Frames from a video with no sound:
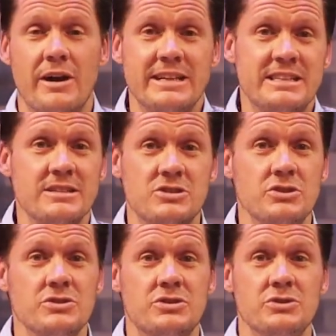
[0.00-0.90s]
or I tend
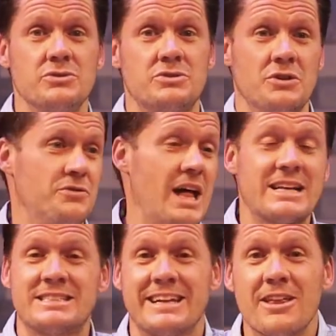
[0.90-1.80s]
to
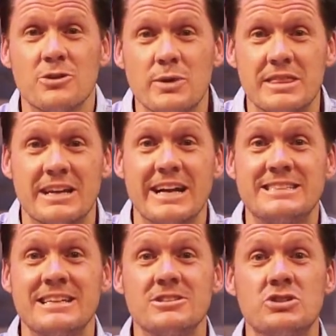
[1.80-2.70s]
flock together with, that I
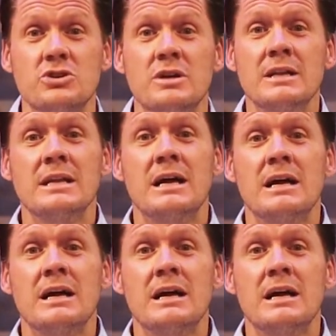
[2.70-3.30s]
tend to